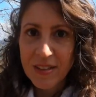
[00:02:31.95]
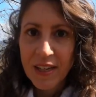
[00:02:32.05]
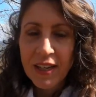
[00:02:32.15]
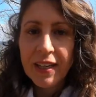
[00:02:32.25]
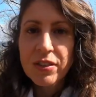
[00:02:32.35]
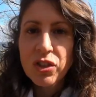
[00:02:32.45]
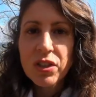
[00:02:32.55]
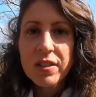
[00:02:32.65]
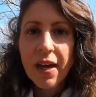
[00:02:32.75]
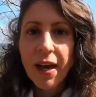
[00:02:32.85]
It's
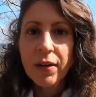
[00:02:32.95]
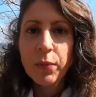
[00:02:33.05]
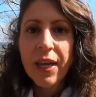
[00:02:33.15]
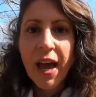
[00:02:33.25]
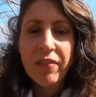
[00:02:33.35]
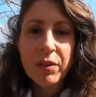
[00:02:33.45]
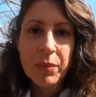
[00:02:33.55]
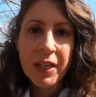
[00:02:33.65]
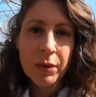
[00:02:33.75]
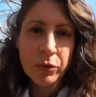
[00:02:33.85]
just that we haven't
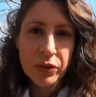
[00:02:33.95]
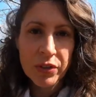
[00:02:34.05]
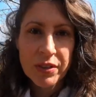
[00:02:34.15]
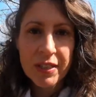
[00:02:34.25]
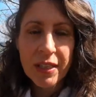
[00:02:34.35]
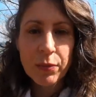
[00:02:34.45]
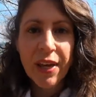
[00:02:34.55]
been able to see it,